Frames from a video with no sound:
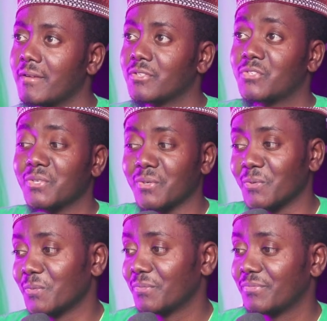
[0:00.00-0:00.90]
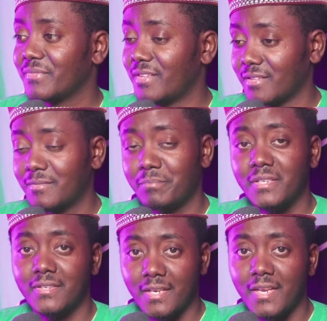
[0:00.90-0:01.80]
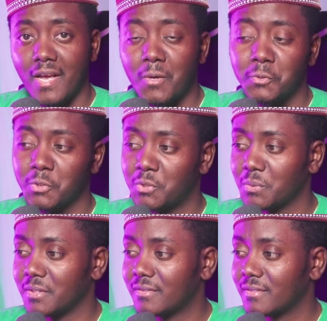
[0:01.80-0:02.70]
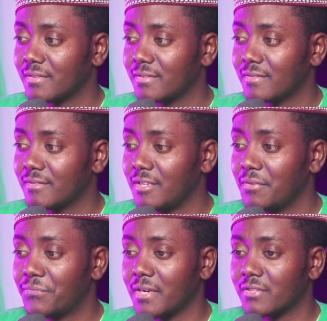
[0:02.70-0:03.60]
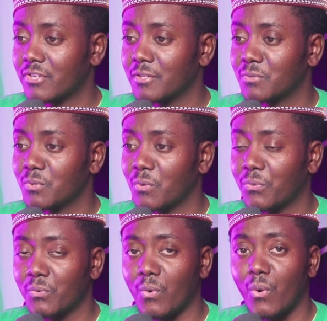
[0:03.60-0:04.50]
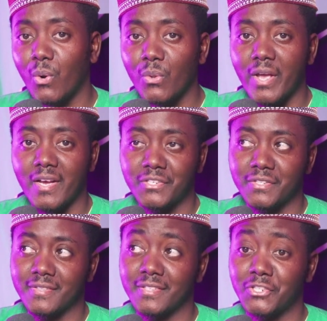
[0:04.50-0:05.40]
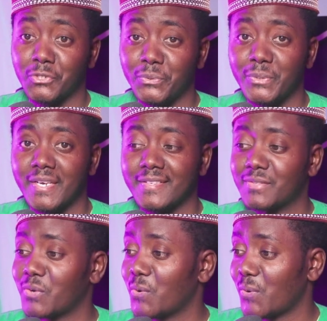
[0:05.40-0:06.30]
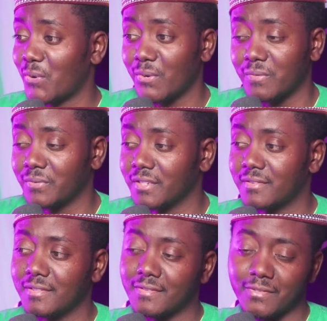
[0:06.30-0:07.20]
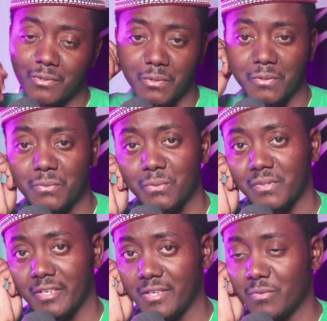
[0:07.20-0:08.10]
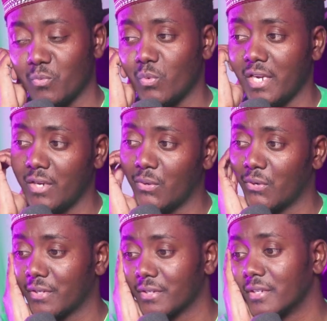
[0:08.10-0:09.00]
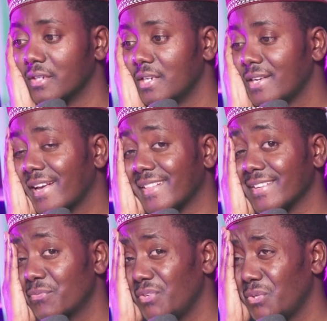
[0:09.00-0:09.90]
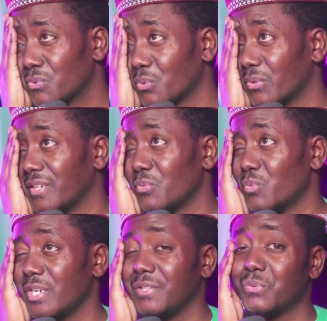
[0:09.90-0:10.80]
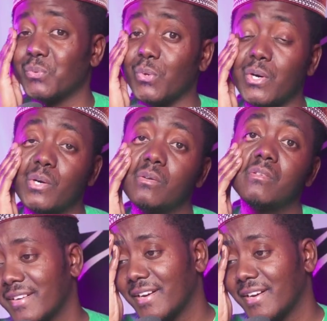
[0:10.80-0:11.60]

So that's basically how you do it. If I try to go through all the actions and show you guys all of it, it's going to take way longer, and this video is already way too long.